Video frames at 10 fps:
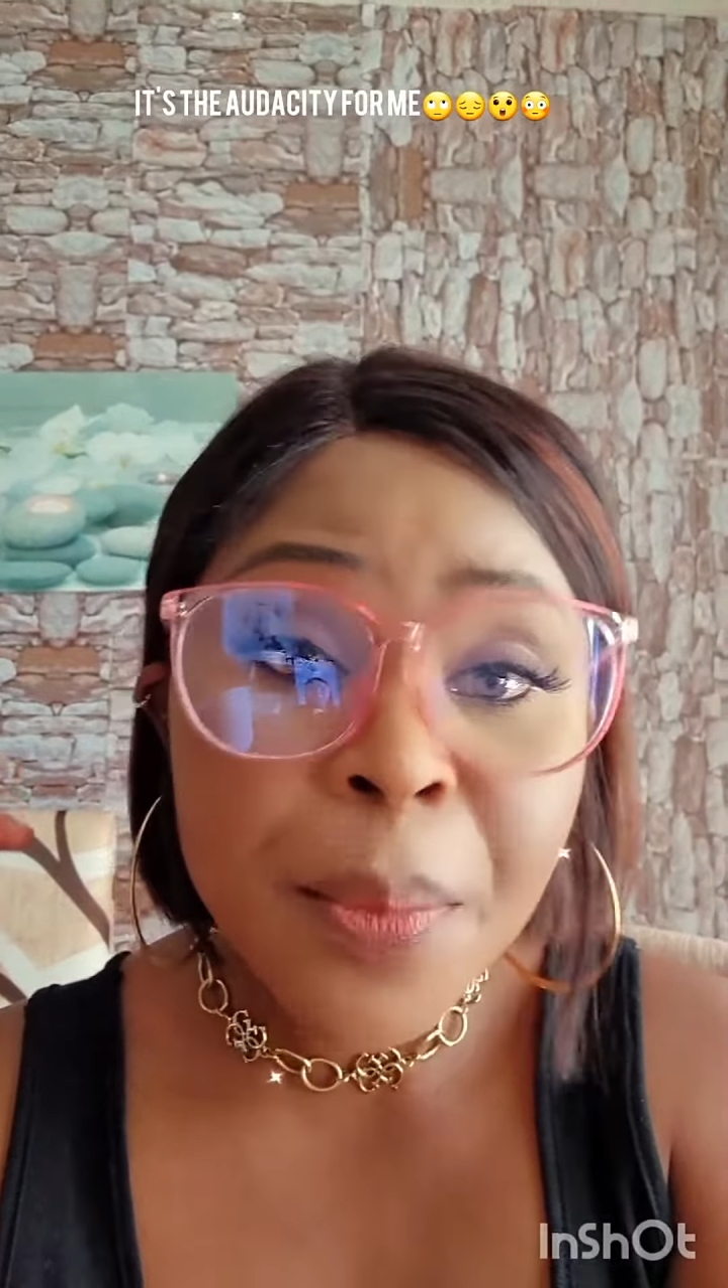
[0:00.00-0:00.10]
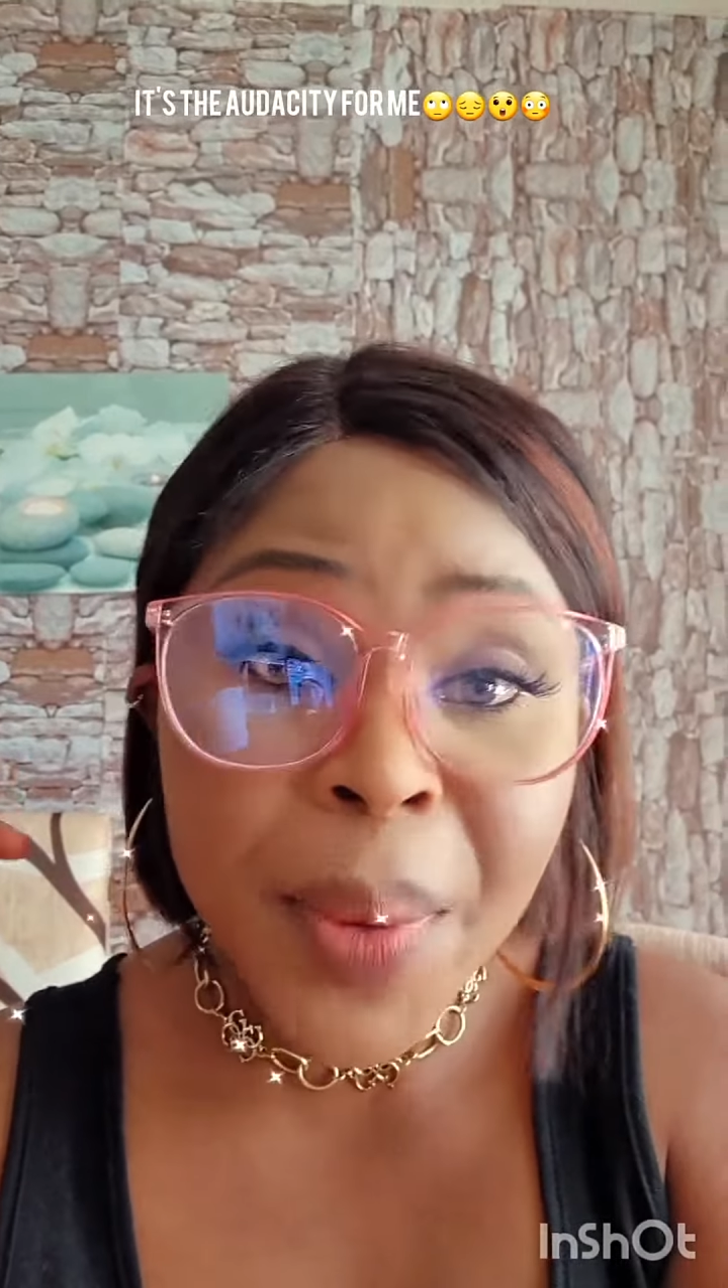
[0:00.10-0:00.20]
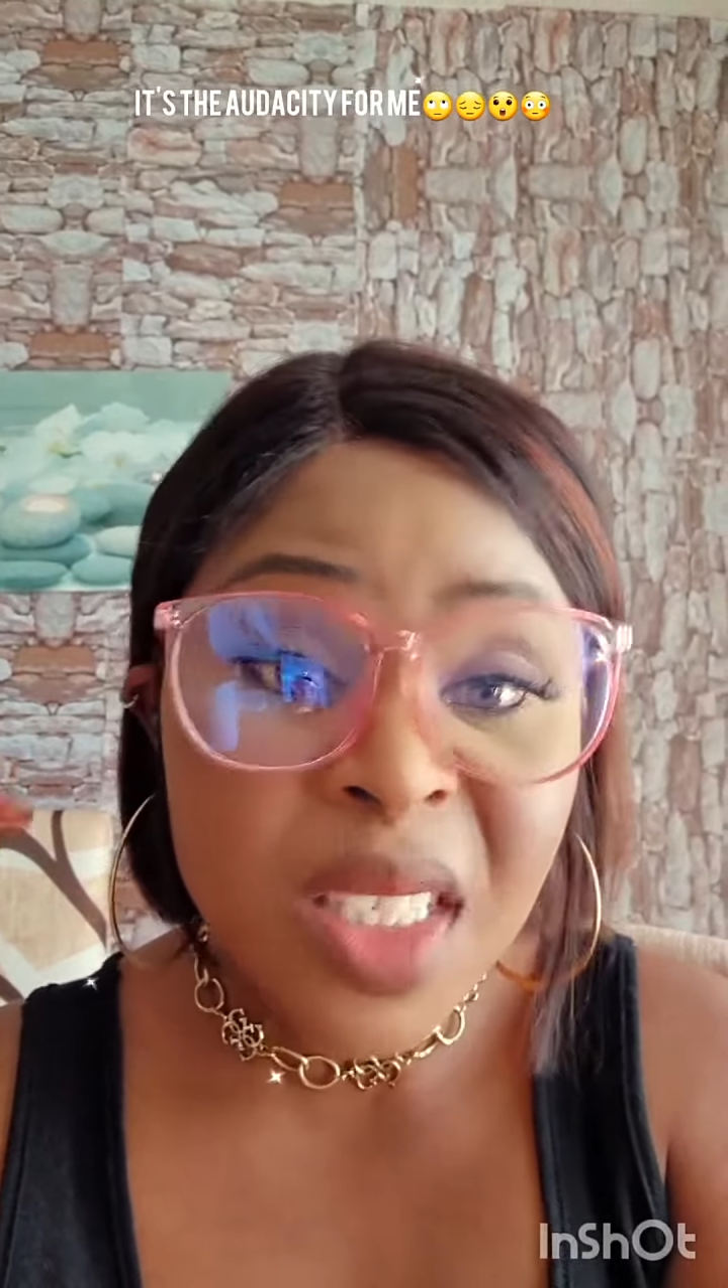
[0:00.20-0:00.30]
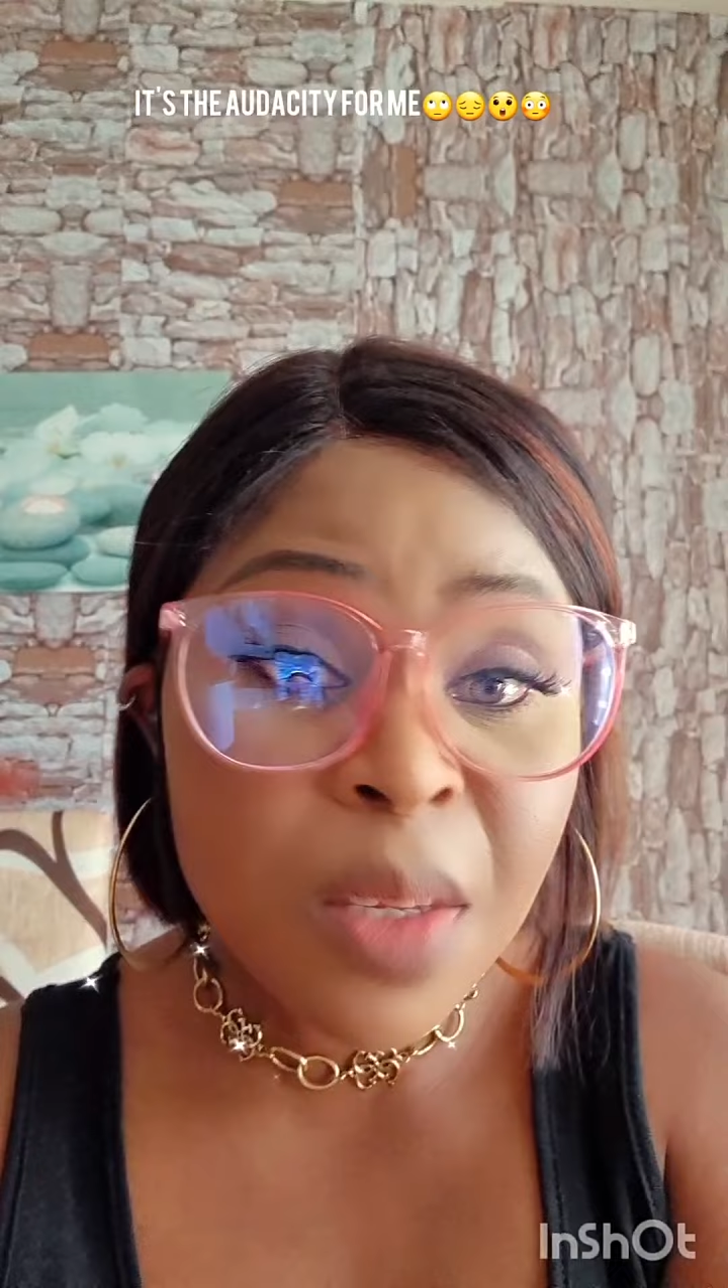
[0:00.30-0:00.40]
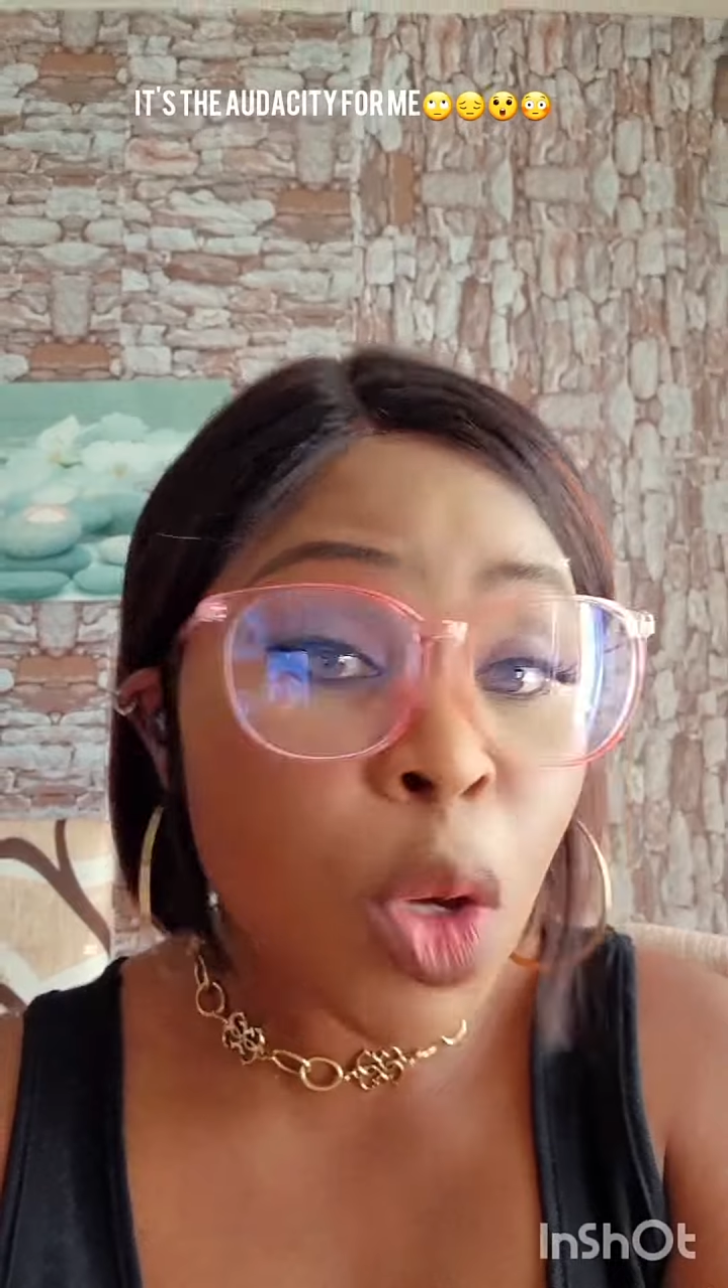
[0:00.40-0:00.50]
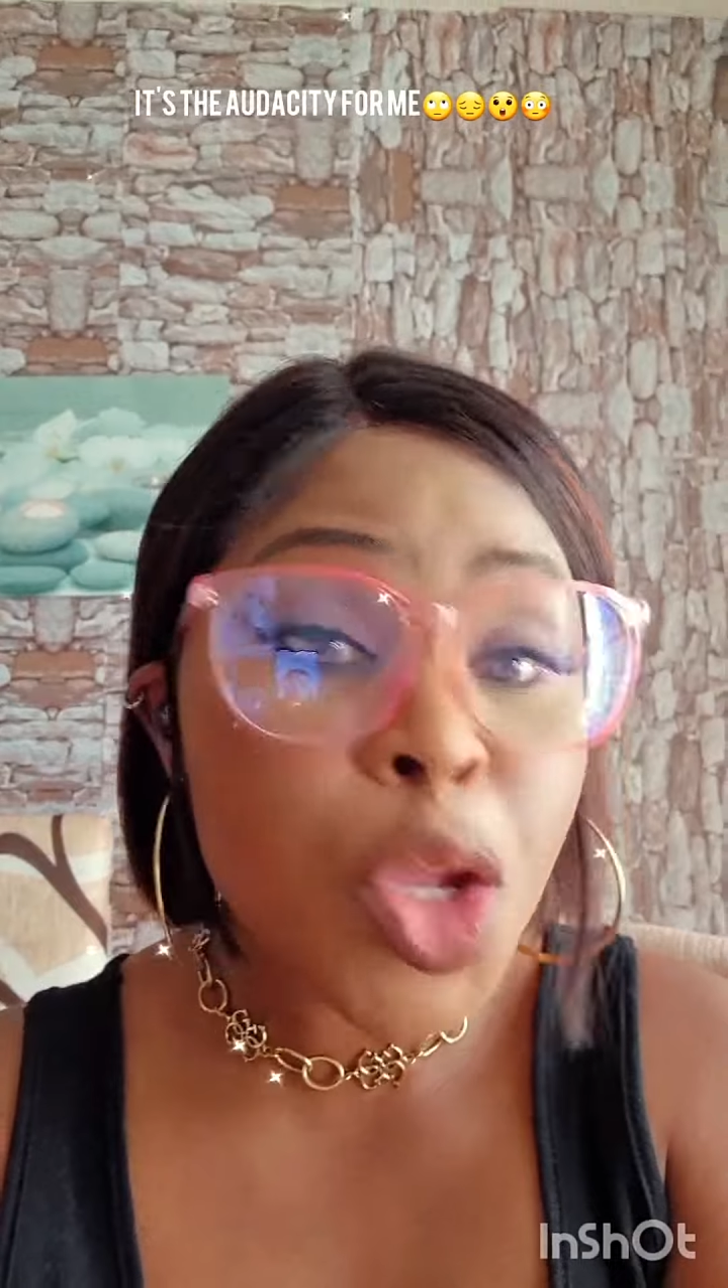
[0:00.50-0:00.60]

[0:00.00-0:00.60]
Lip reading: person because